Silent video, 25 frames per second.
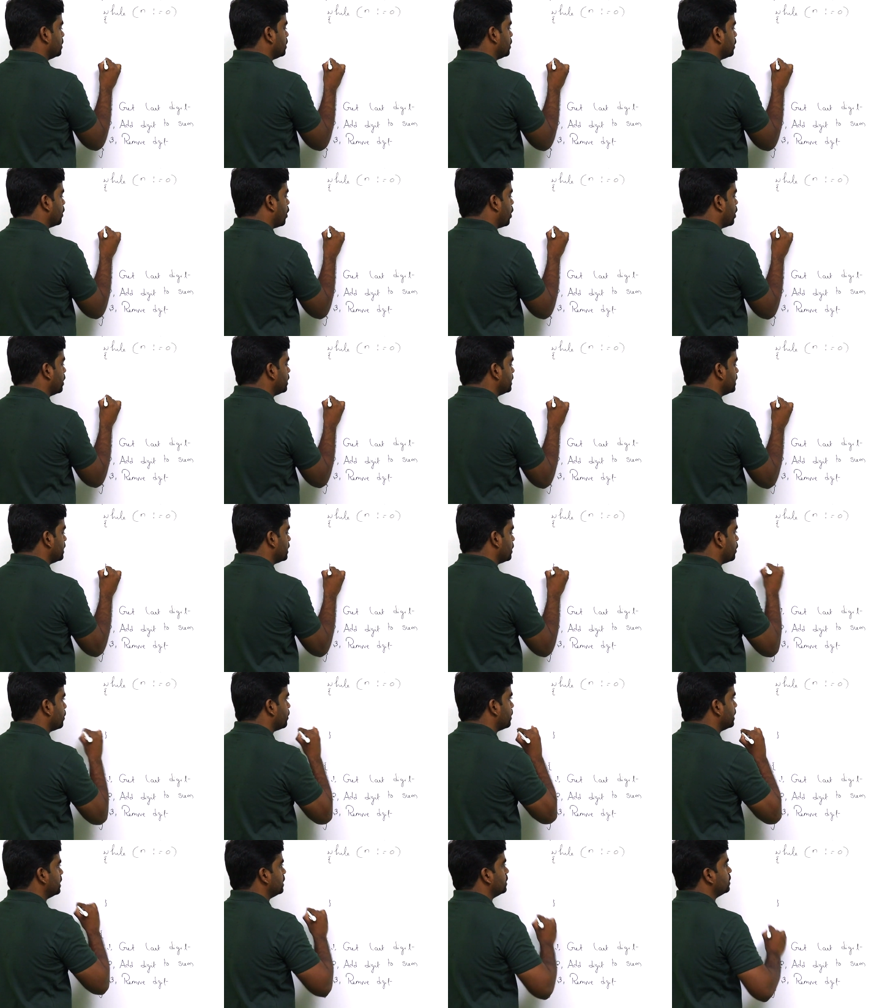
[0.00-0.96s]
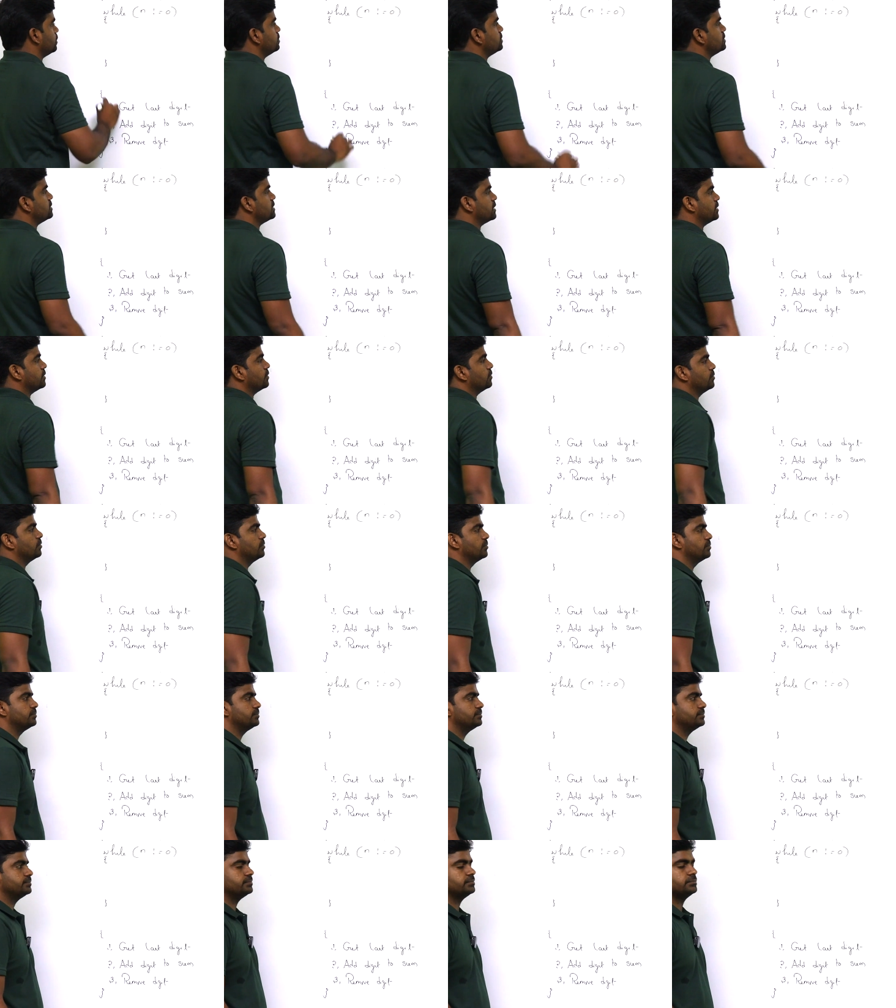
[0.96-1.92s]
Not equal to 0.
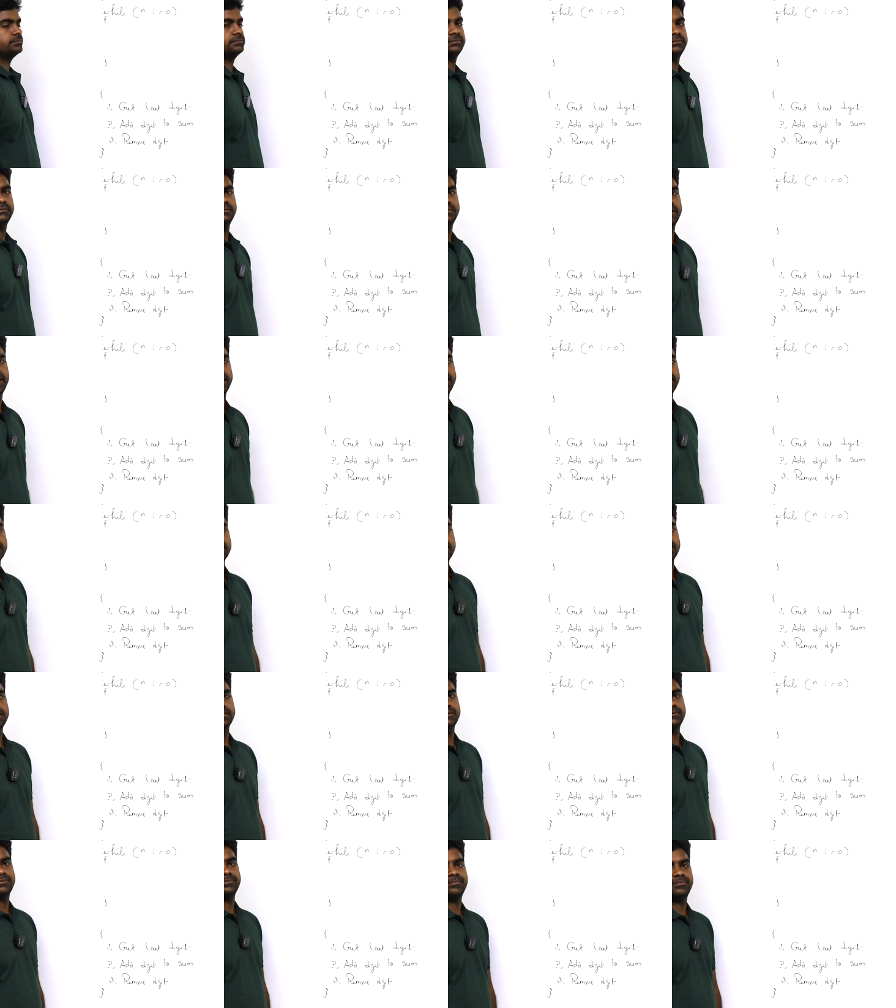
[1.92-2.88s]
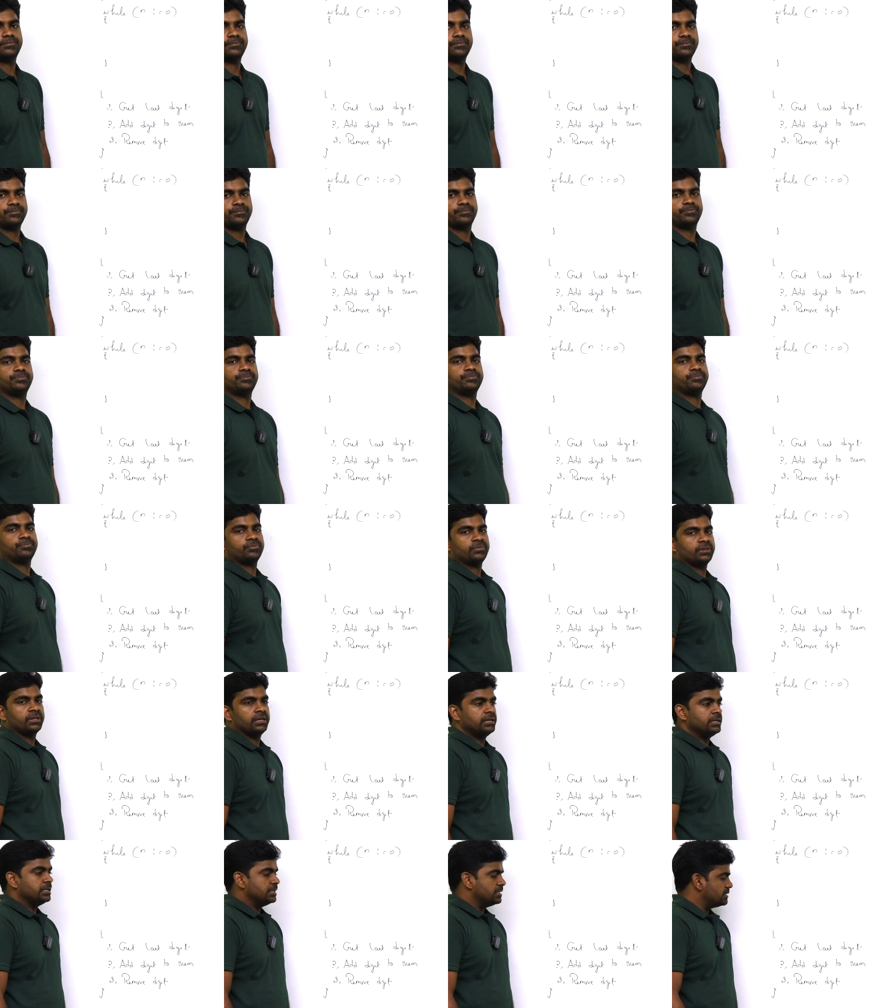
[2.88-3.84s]
That is.
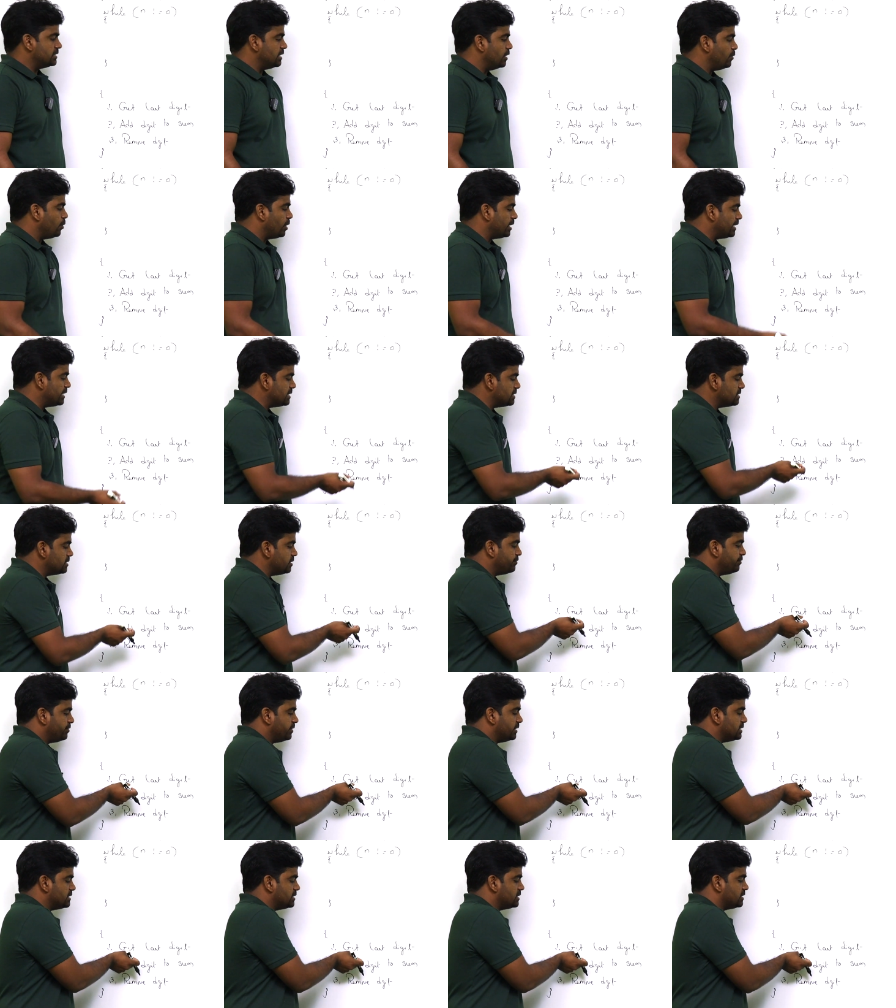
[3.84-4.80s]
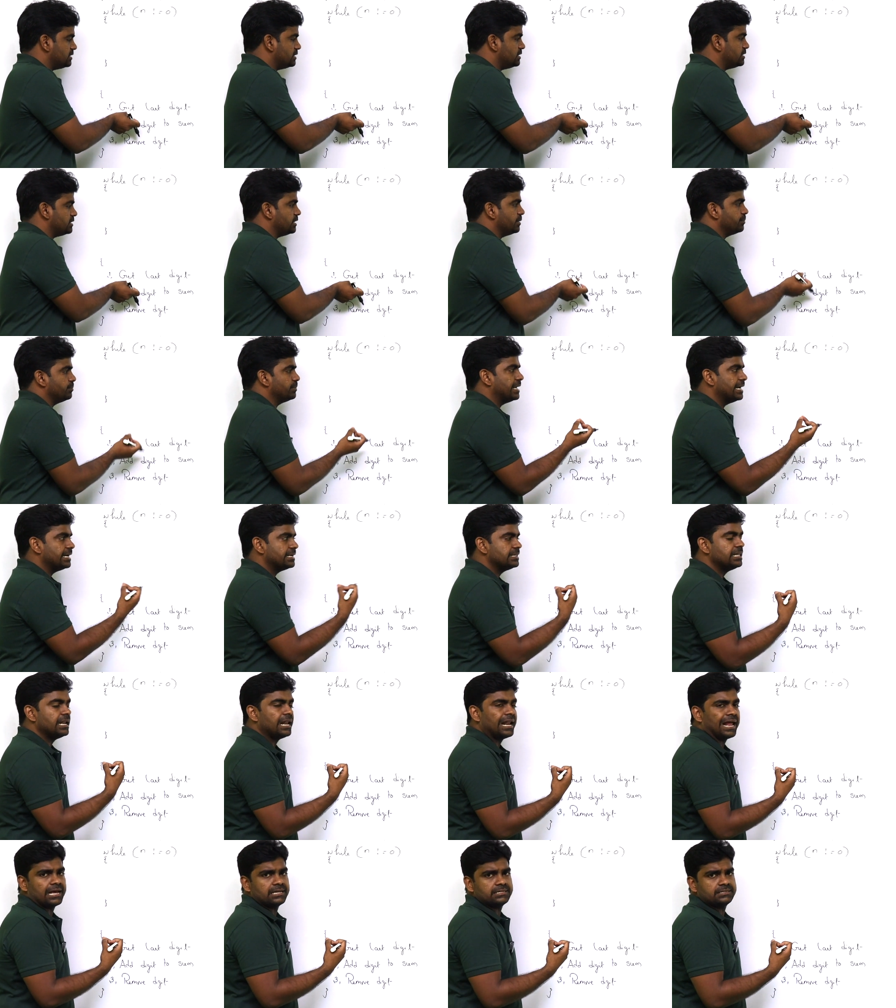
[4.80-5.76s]
So what is the first step? Get
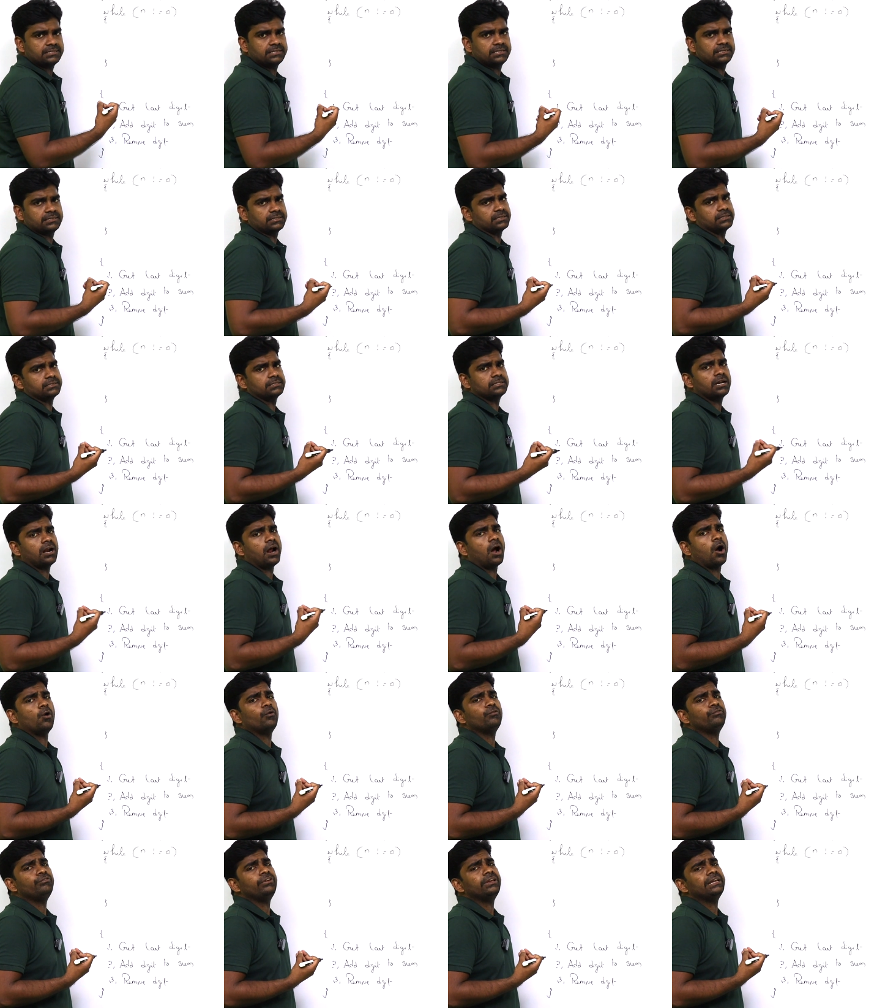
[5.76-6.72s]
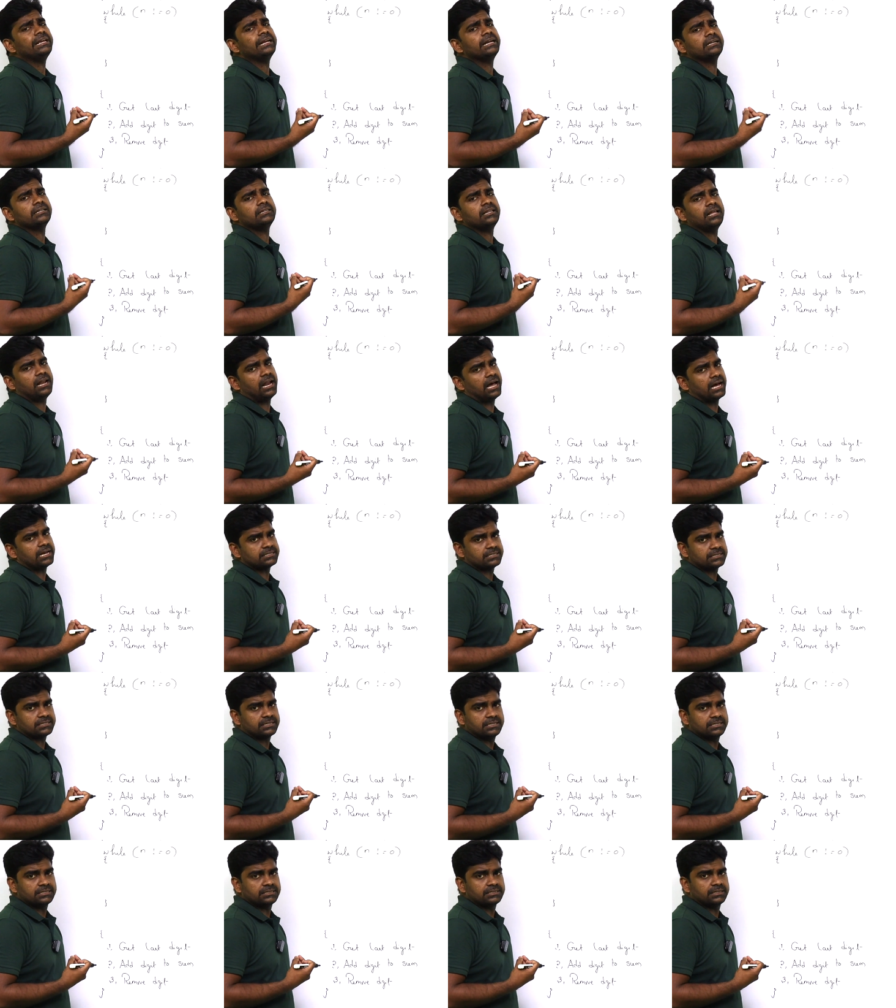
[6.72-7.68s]
the last digit. Sir, how we get the
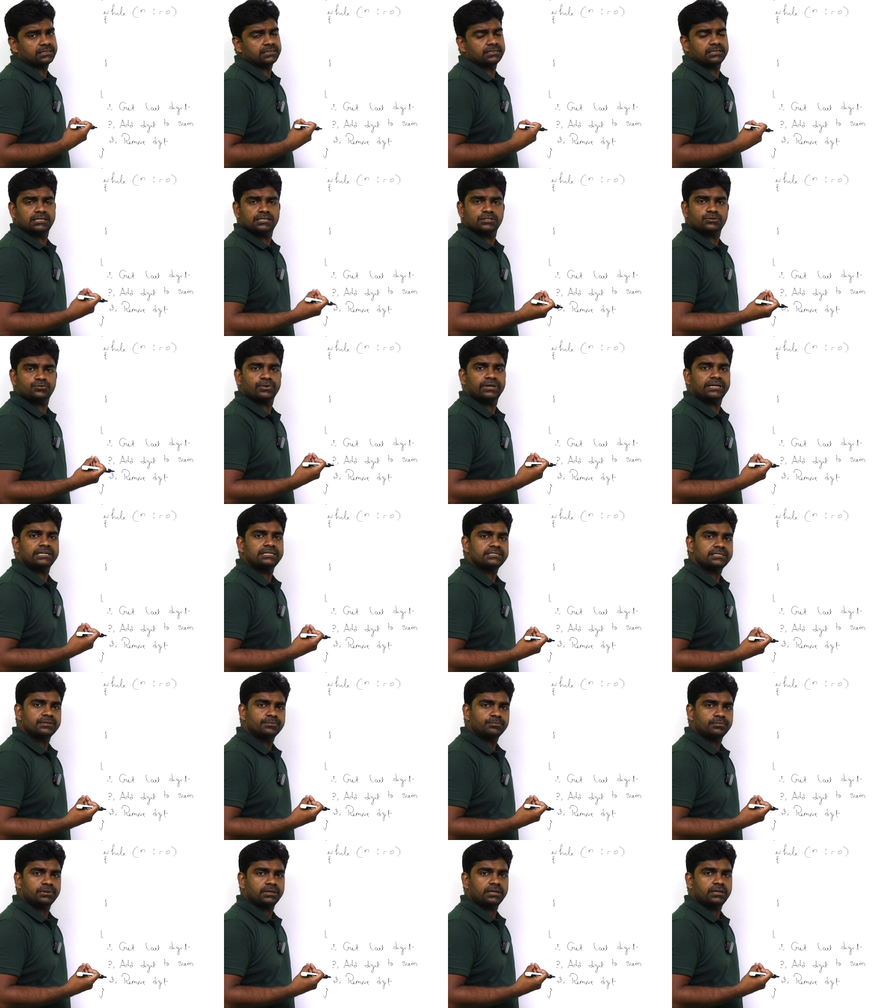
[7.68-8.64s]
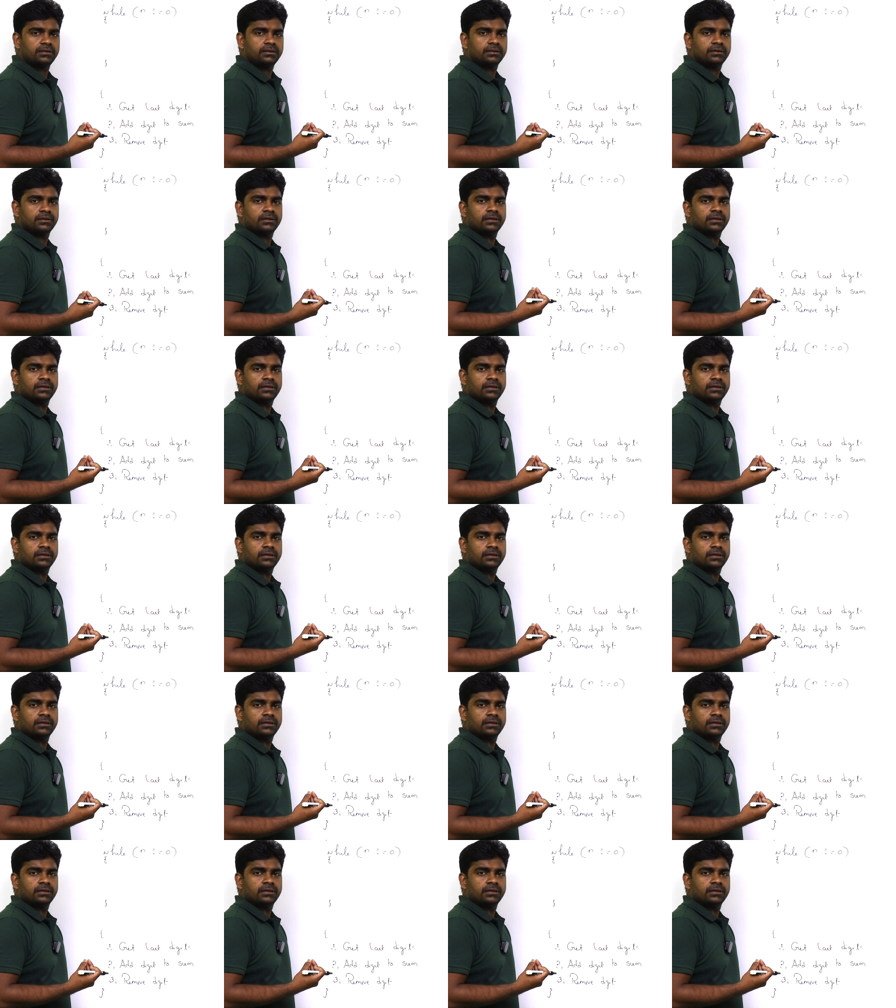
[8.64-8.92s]
last digit? It's very simple.